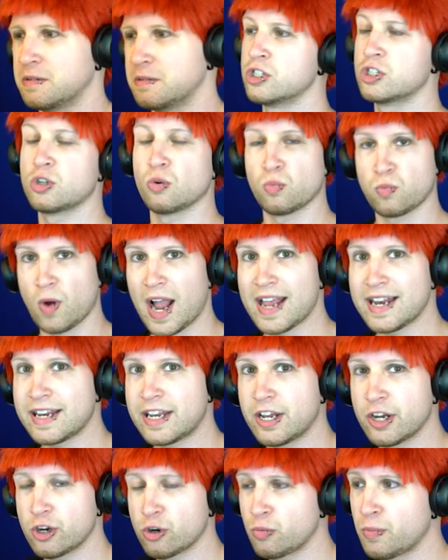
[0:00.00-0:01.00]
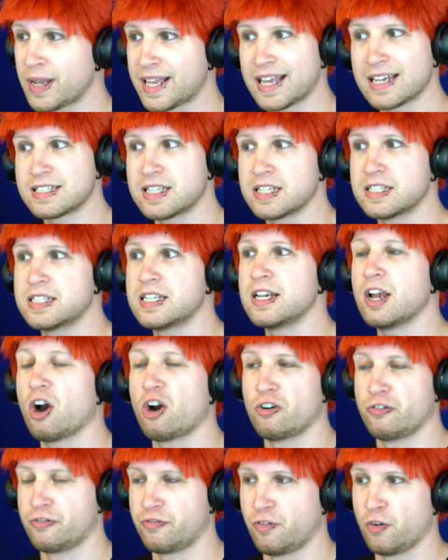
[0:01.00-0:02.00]
So, right here, we get to see
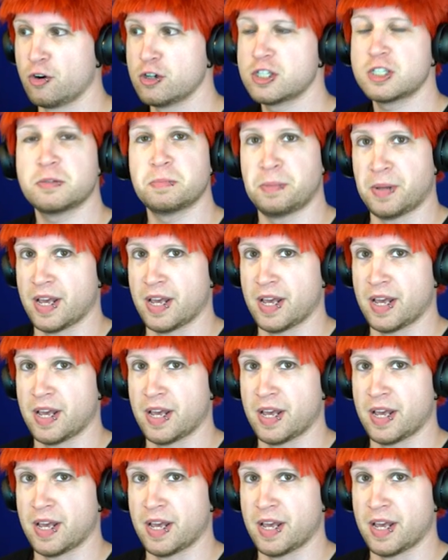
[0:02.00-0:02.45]
our first